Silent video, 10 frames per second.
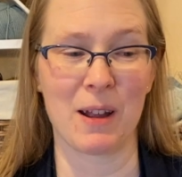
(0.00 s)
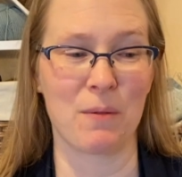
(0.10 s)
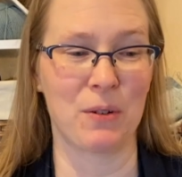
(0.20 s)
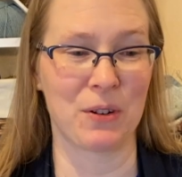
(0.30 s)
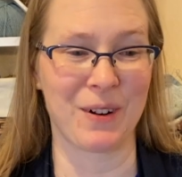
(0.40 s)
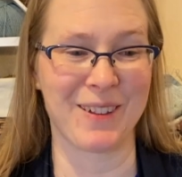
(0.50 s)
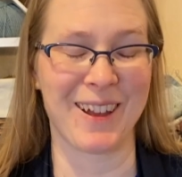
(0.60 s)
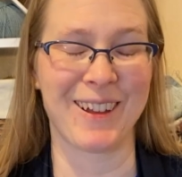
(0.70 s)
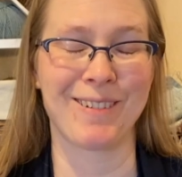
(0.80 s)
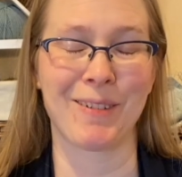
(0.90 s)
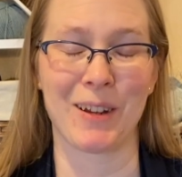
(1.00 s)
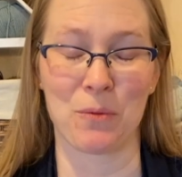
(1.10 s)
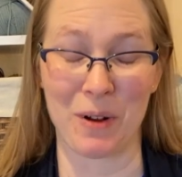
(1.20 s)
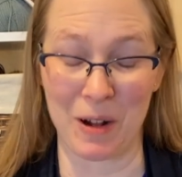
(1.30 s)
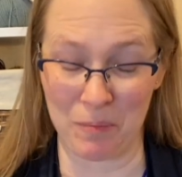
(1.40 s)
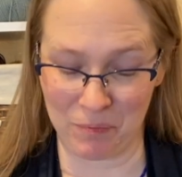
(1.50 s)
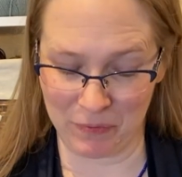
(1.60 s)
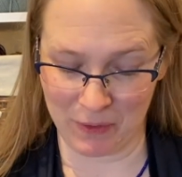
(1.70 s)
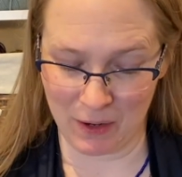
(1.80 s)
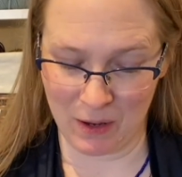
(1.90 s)
I will share that as well.
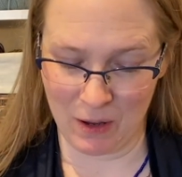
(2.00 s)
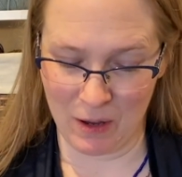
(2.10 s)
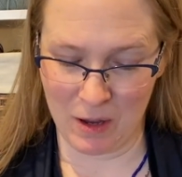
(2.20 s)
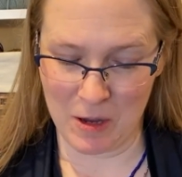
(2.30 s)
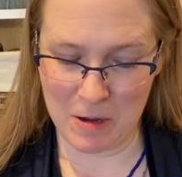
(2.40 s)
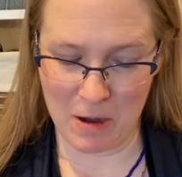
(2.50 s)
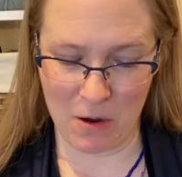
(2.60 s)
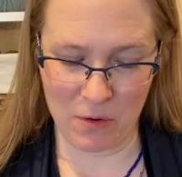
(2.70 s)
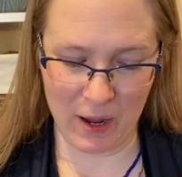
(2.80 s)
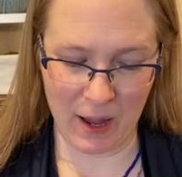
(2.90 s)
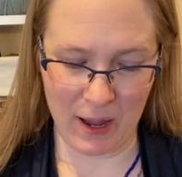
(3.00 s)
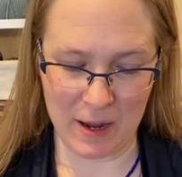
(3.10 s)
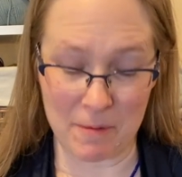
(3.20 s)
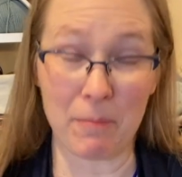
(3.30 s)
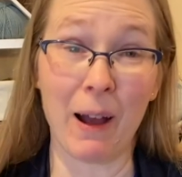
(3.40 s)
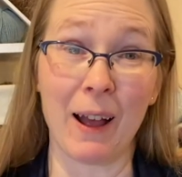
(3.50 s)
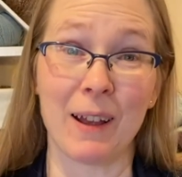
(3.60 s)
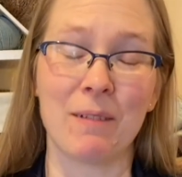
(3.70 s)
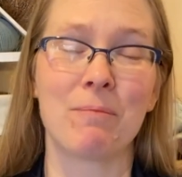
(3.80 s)
Okay, but